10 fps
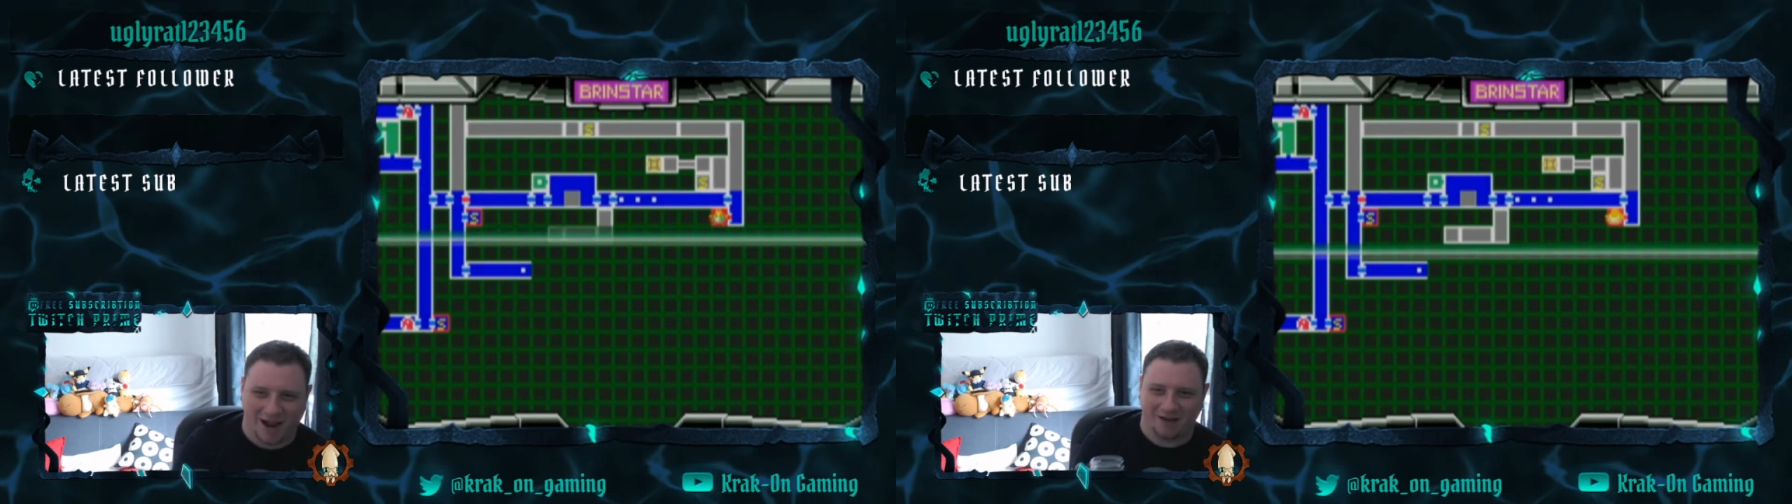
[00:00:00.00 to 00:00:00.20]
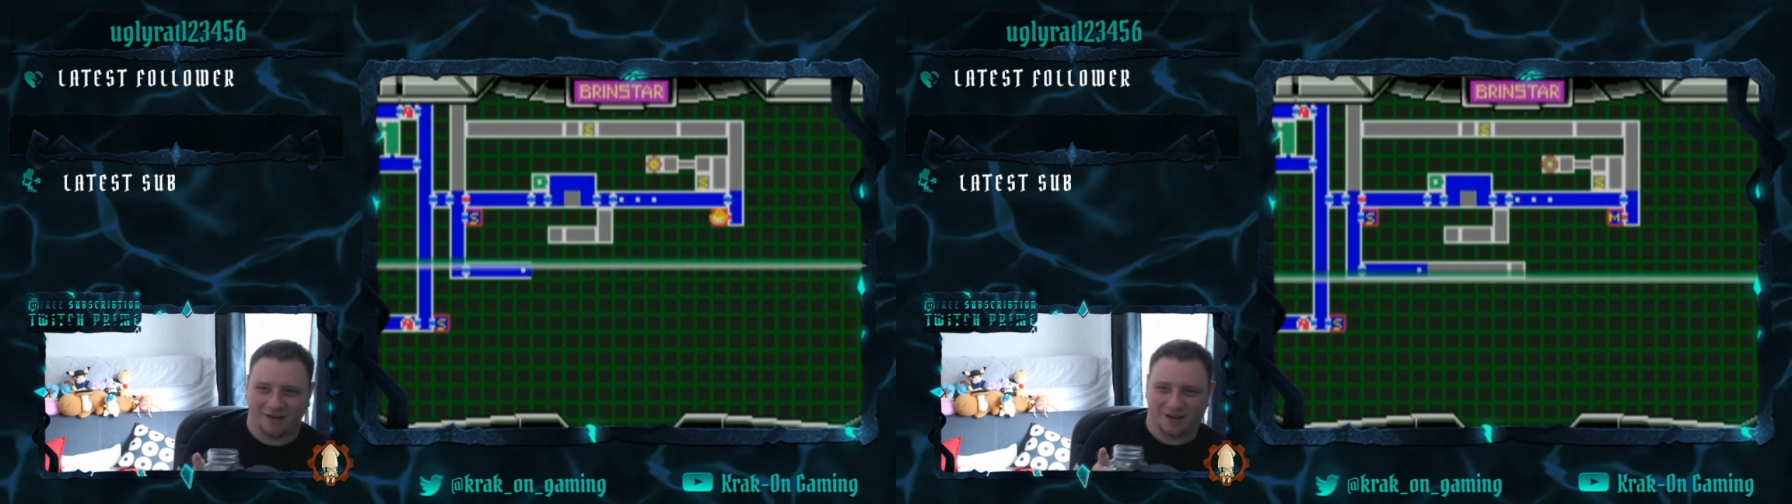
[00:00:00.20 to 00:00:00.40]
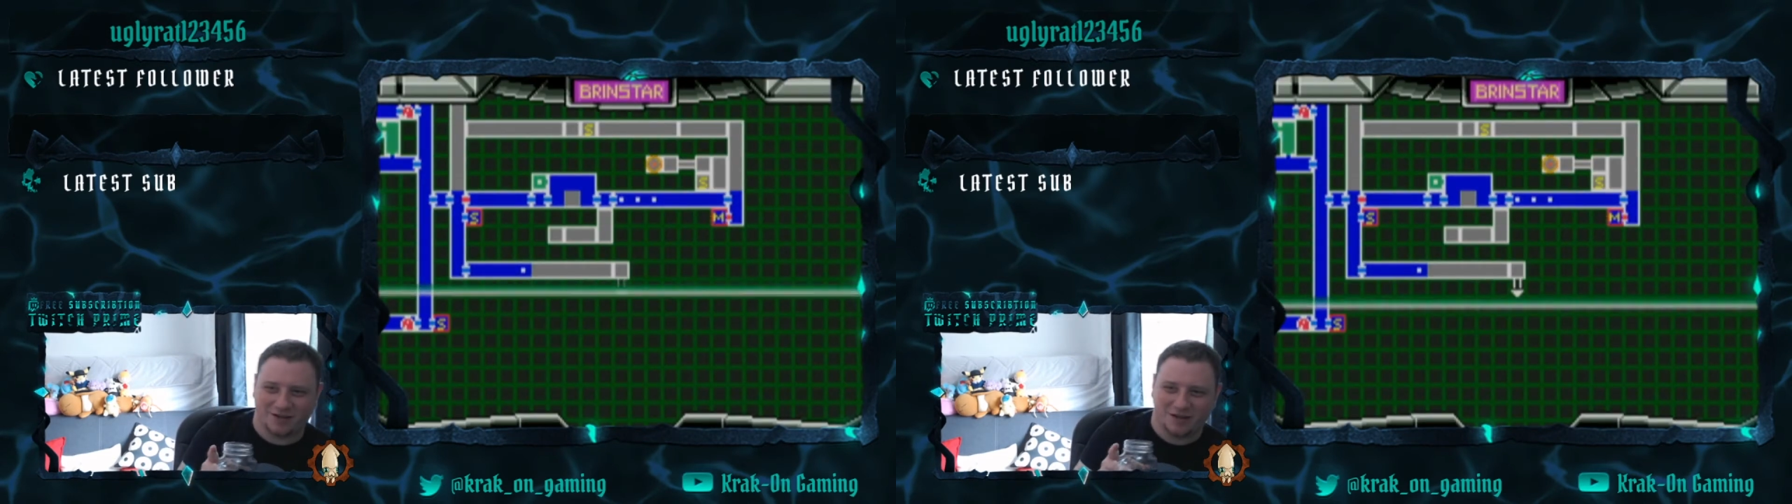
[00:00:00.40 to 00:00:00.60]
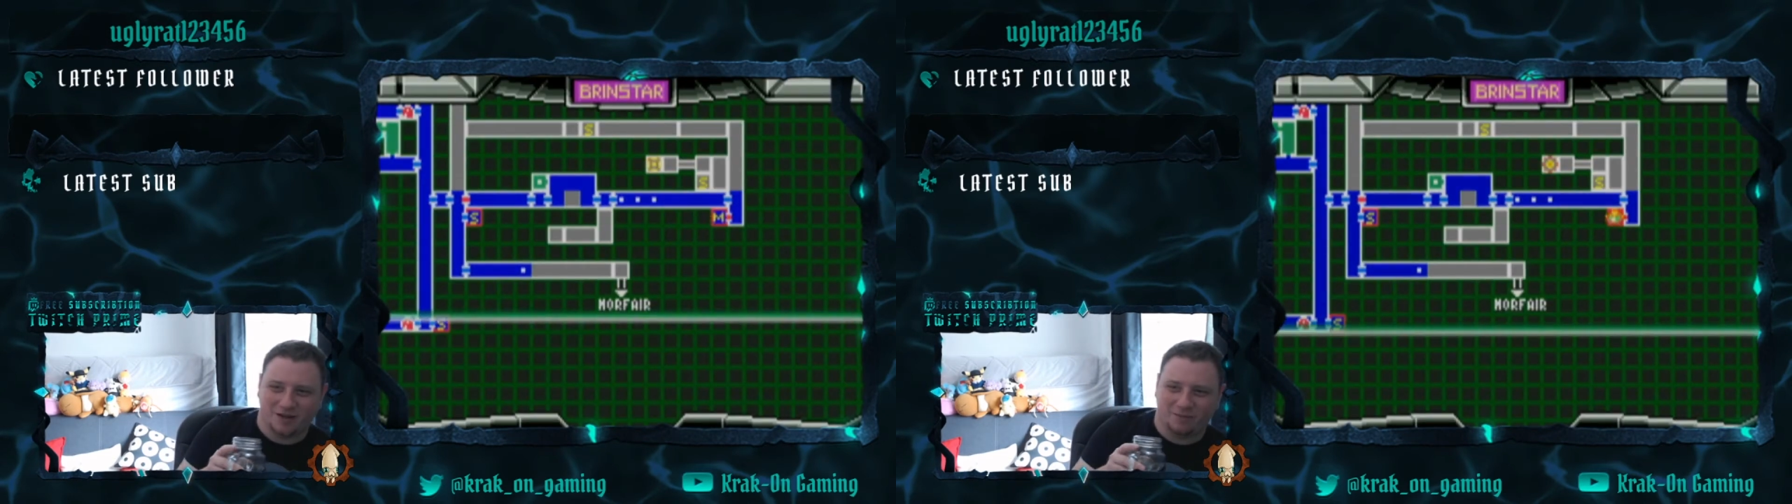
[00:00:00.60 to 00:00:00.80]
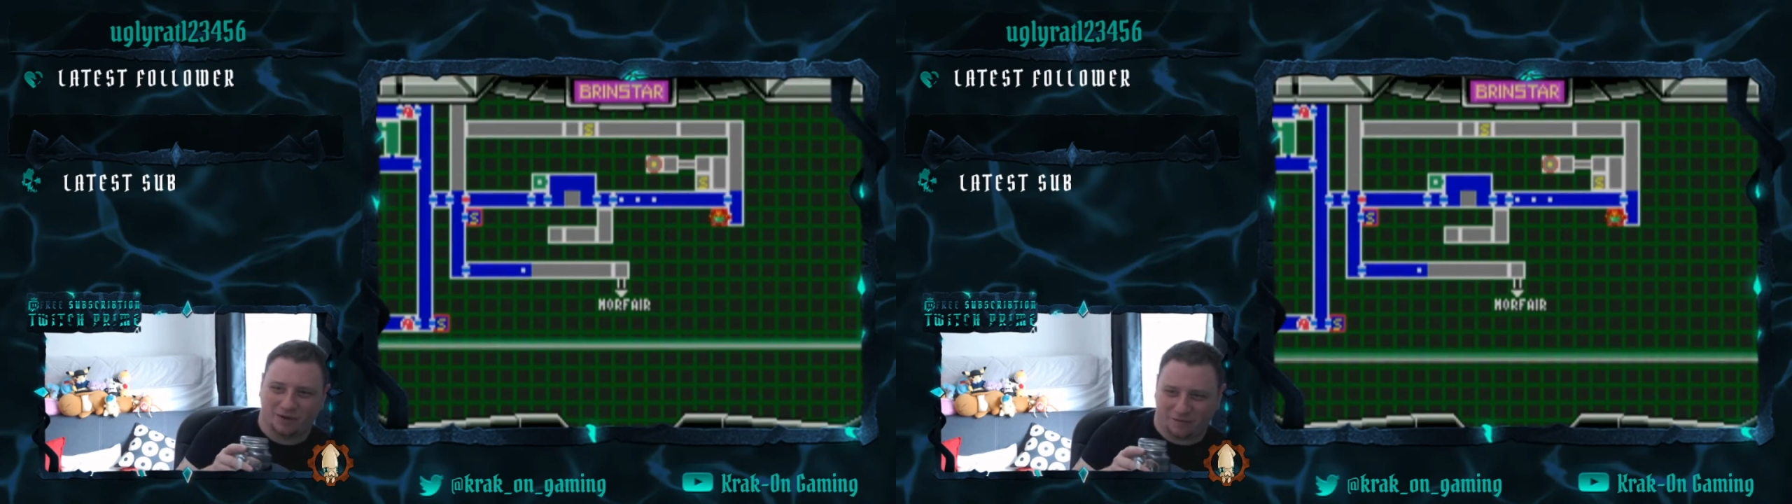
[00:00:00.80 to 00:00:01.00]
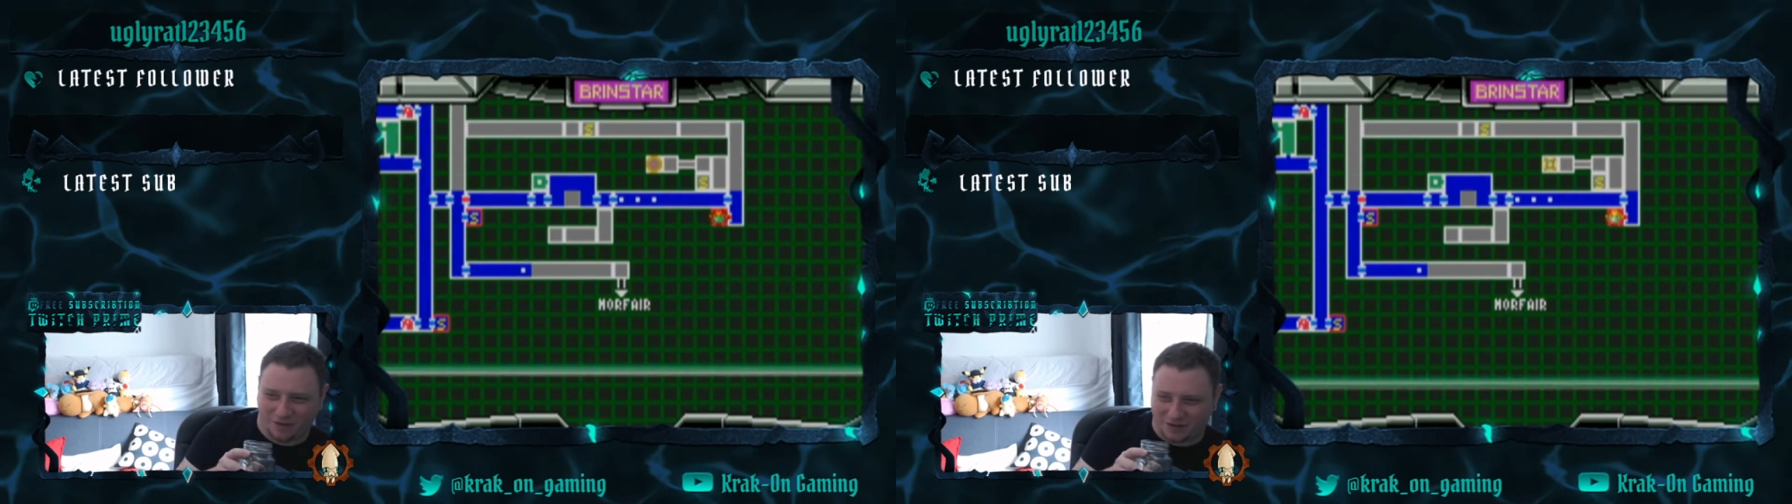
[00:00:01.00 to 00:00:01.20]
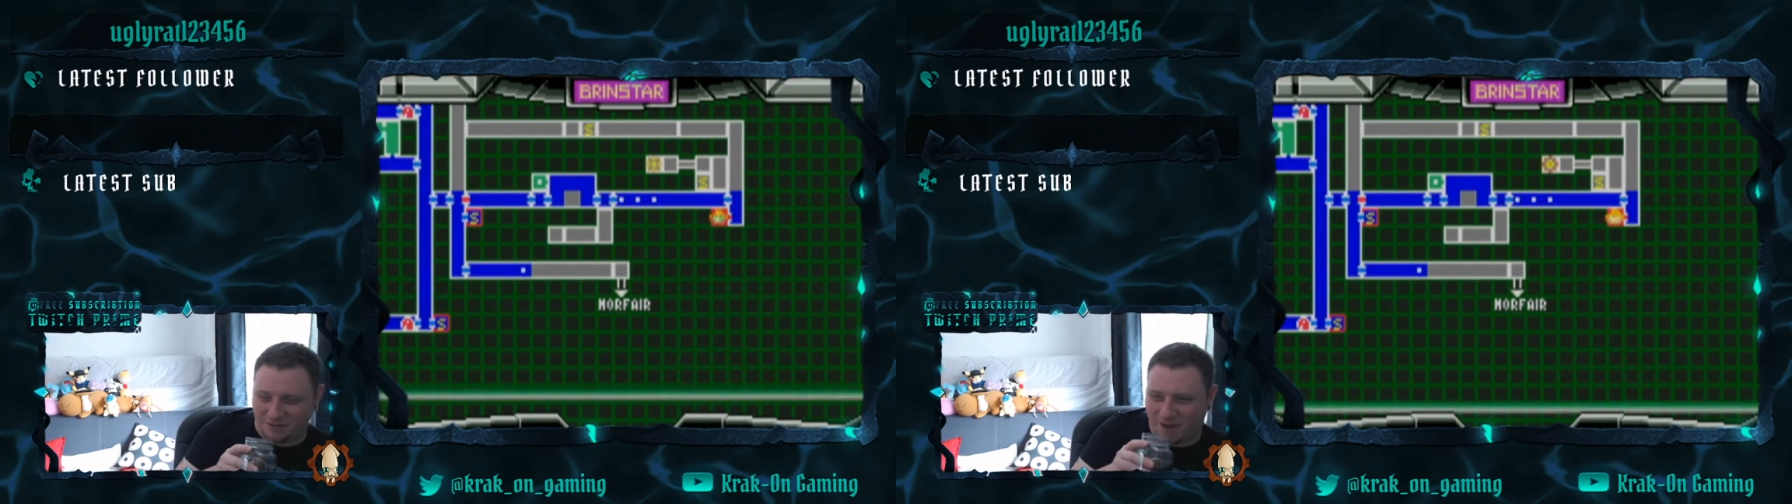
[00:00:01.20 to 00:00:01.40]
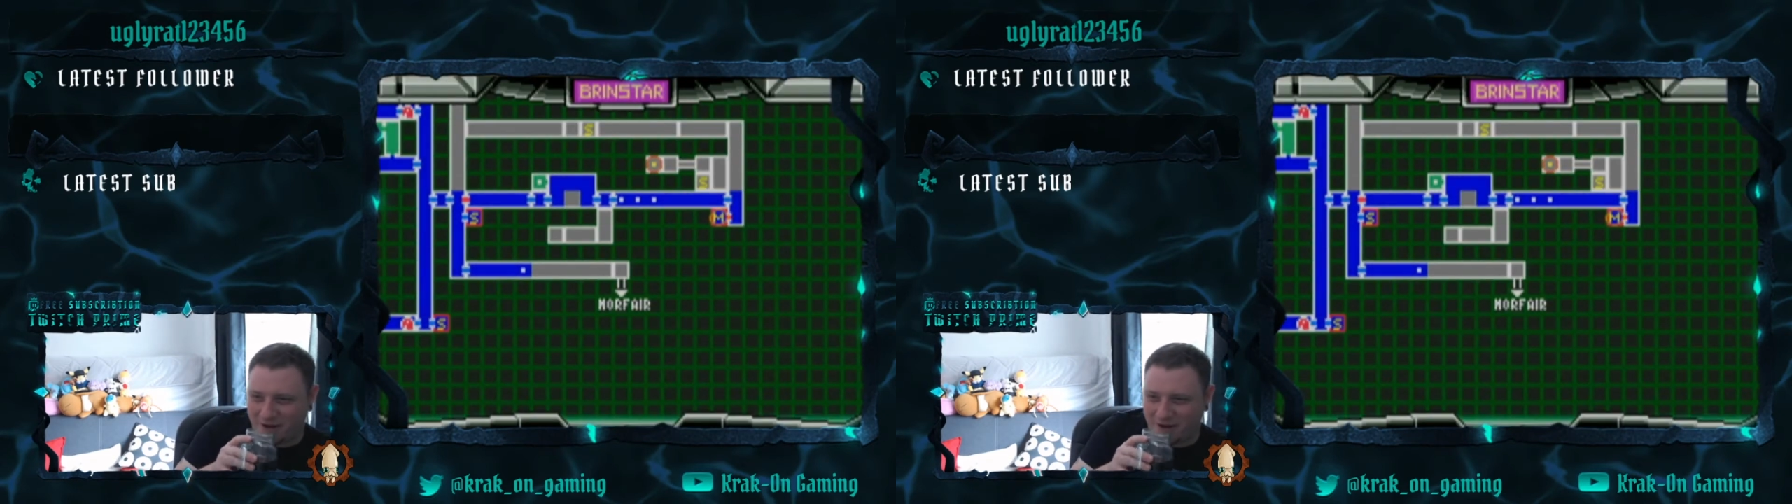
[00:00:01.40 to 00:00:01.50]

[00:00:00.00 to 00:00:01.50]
areas, but it fills in main